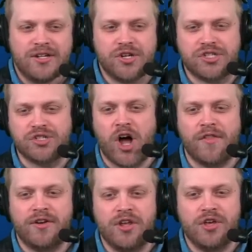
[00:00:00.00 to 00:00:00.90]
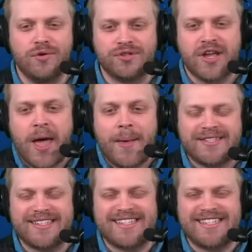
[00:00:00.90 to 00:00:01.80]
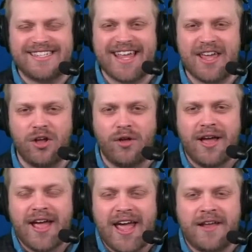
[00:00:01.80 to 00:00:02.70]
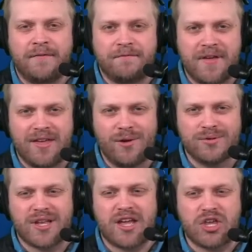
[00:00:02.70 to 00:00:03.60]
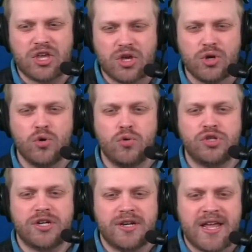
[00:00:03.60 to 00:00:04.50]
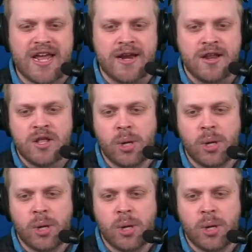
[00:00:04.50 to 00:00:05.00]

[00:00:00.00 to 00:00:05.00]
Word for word: Just saw the news. This is a steal and fills a huge need.